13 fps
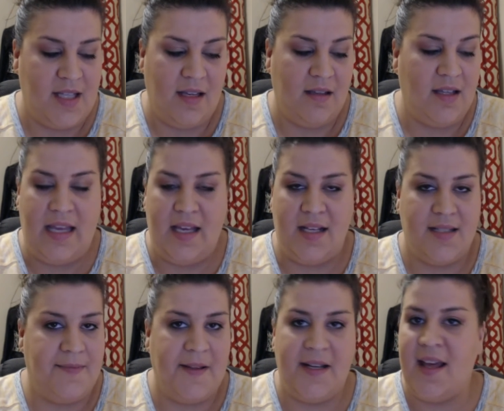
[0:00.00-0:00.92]
they
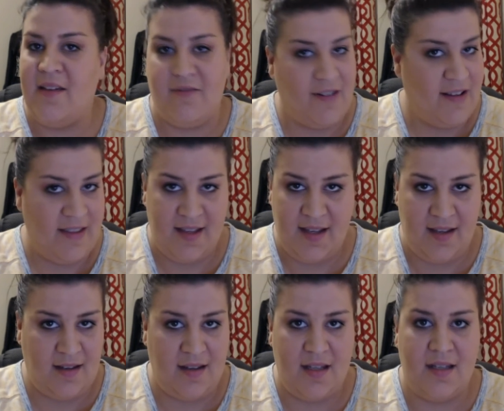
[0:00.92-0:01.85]
explain
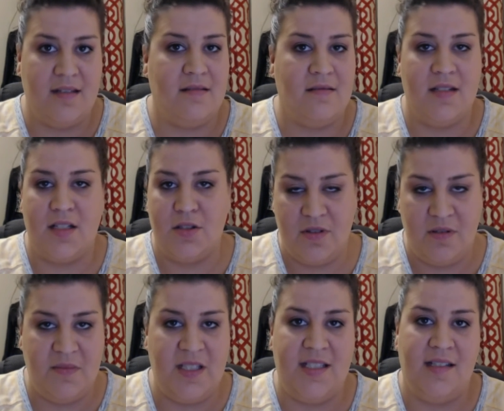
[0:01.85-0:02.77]
everything in
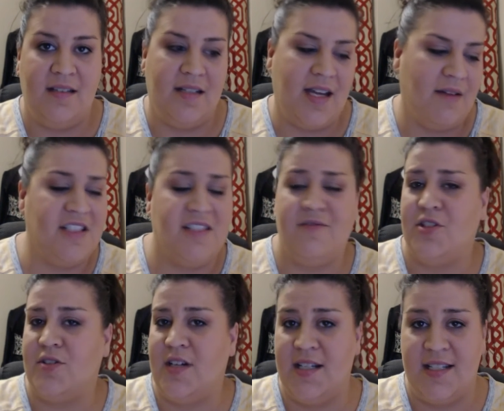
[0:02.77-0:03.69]
extreme detail. And I was
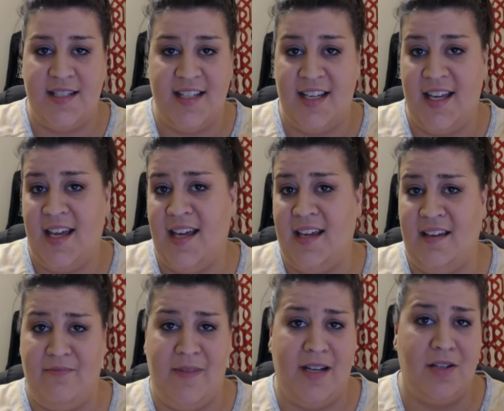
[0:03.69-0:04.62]
even trying to say,
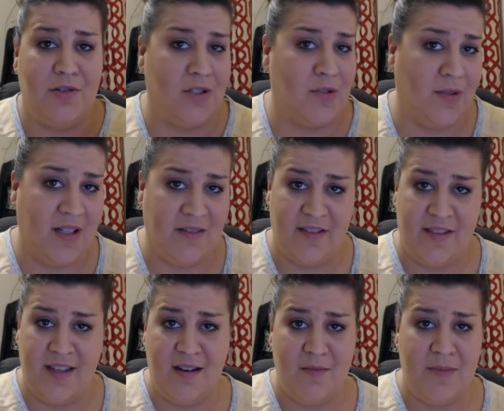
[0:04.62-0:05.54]
hey, if my insurance will cover a
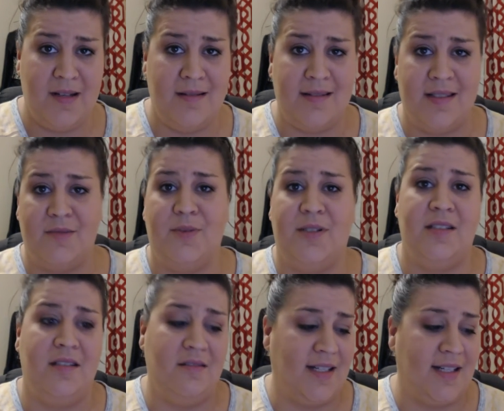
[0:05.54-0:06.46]
therapist, will
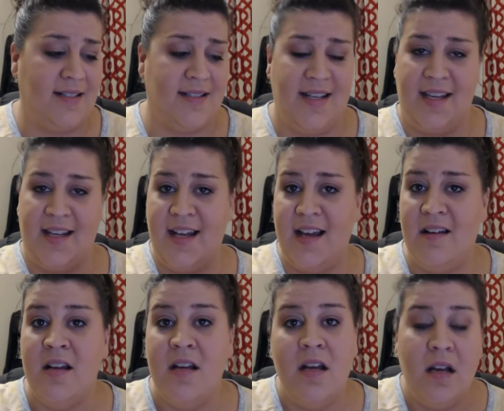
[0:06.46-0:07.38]
you guys take it
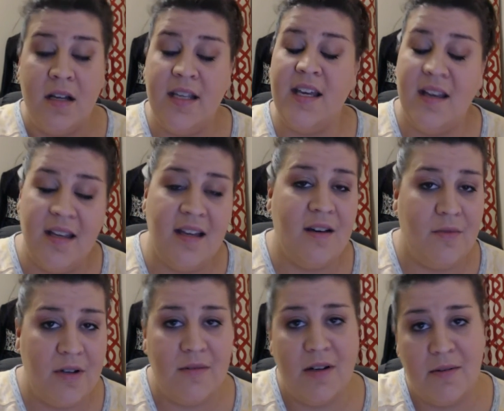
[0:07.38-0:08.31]
out? Yeah,
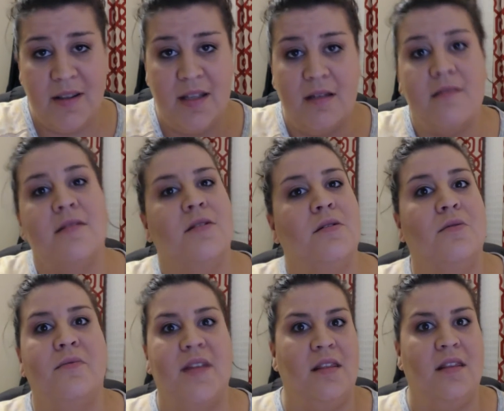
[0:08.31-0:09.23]
we'll work with you.
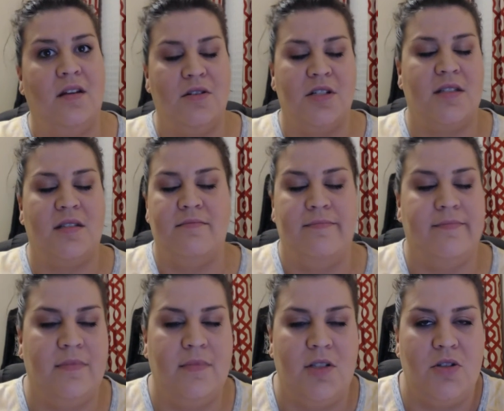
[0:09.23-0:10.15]
So that they're just
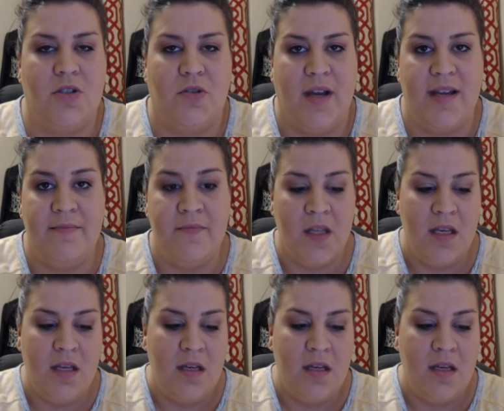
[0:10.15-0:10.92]
great.